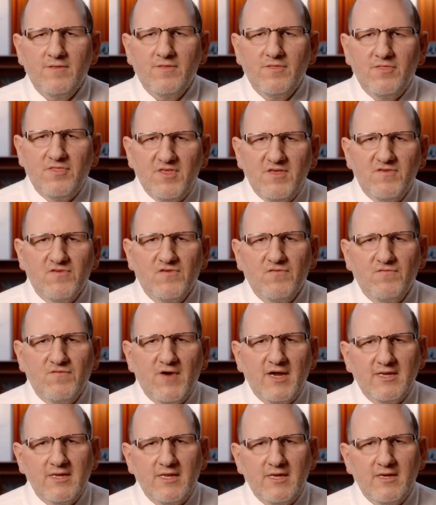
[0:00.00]
This
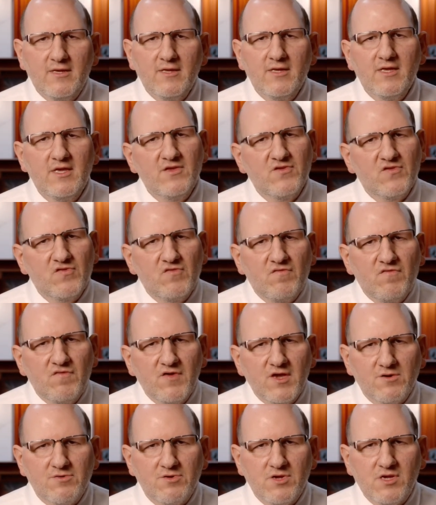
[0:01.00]
finding is
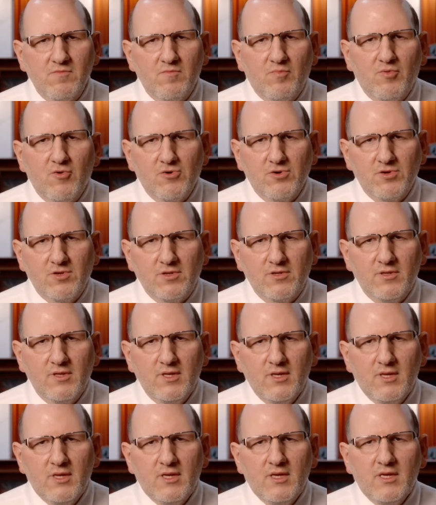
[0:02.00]
very important
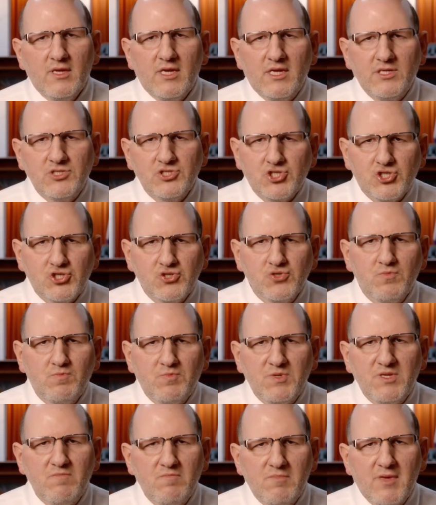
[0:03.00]
and should
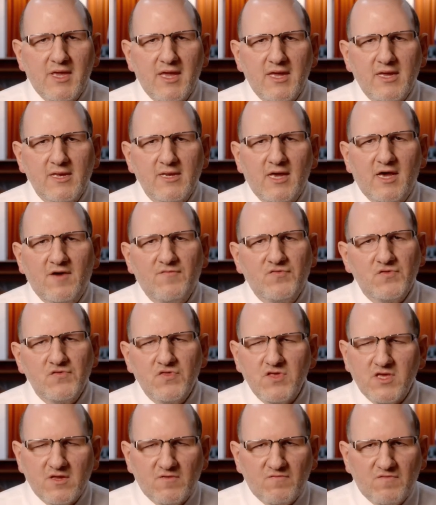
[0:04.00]
be made after
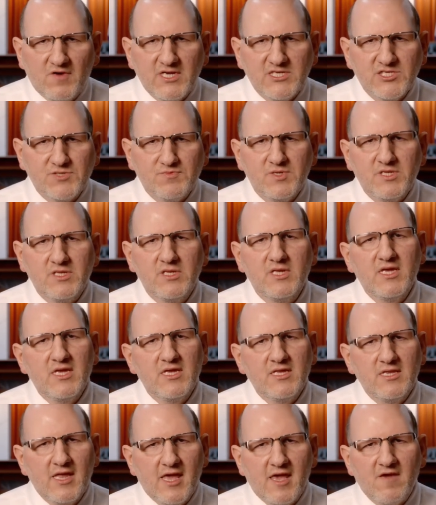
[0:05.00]
the advisement
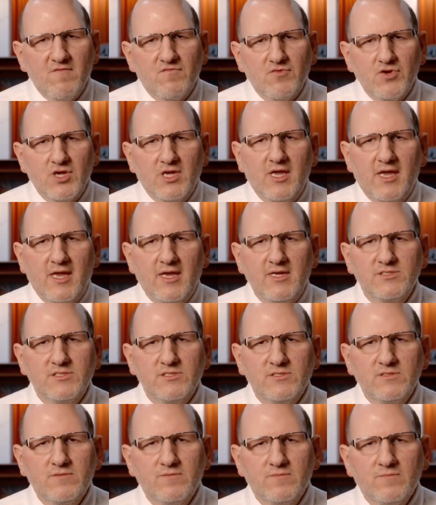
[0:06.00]
in every case.